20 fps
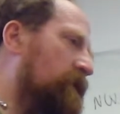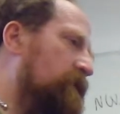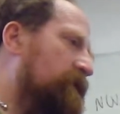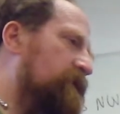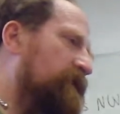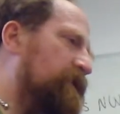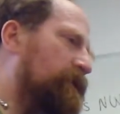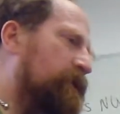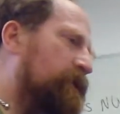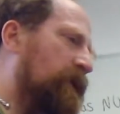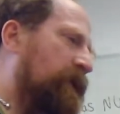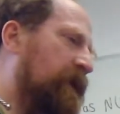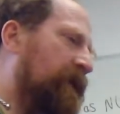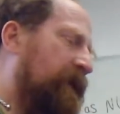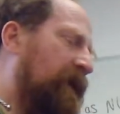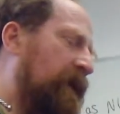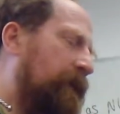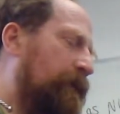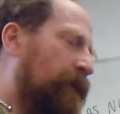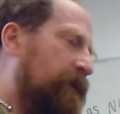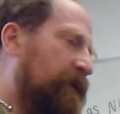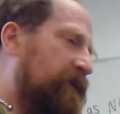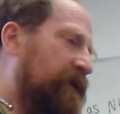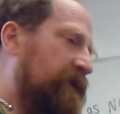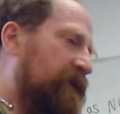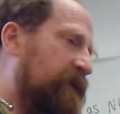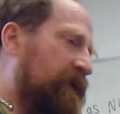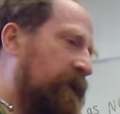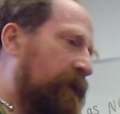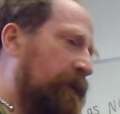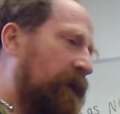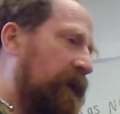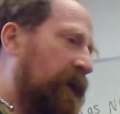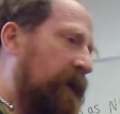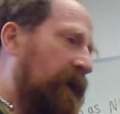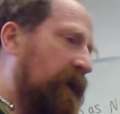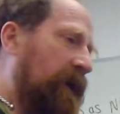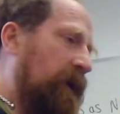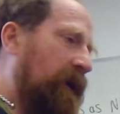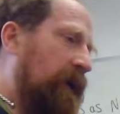still going at that point in time.
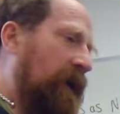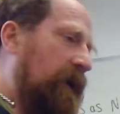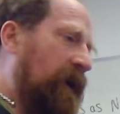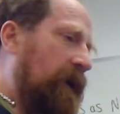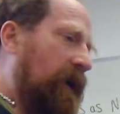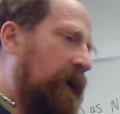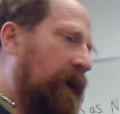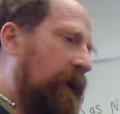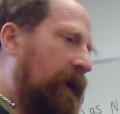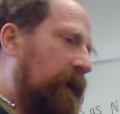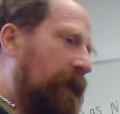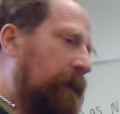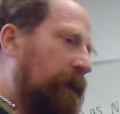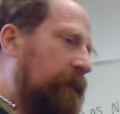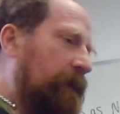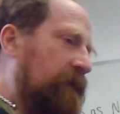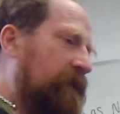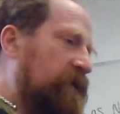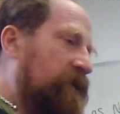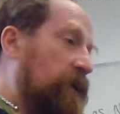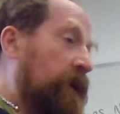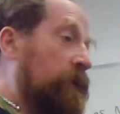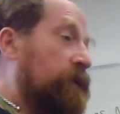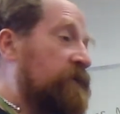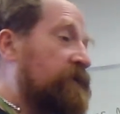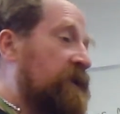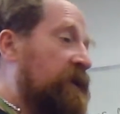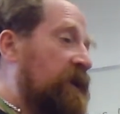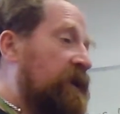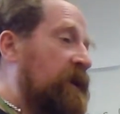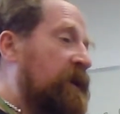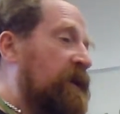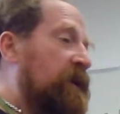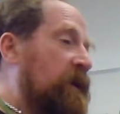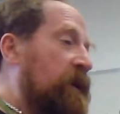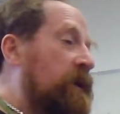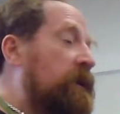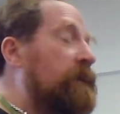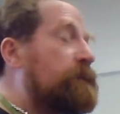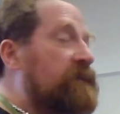So it was a
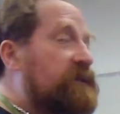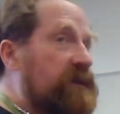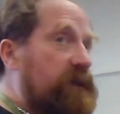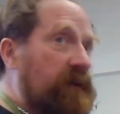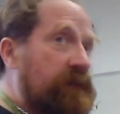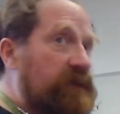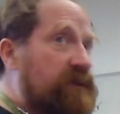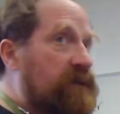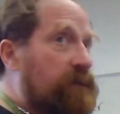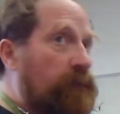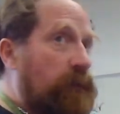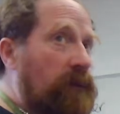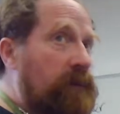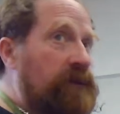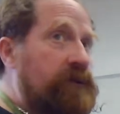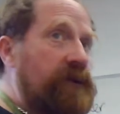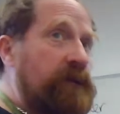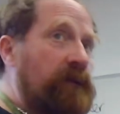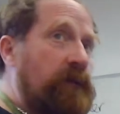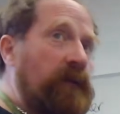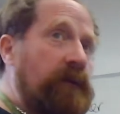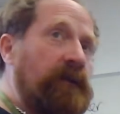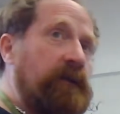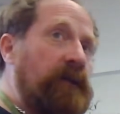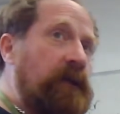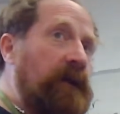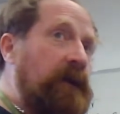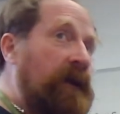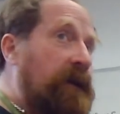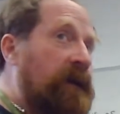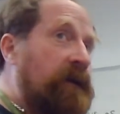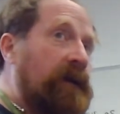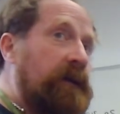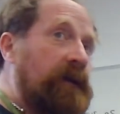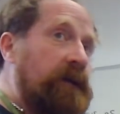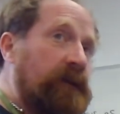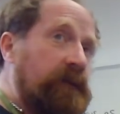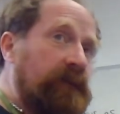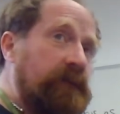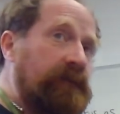lip service apology rather than any
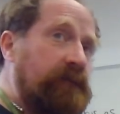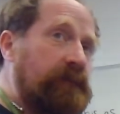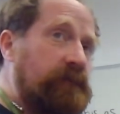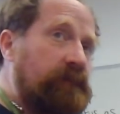kind of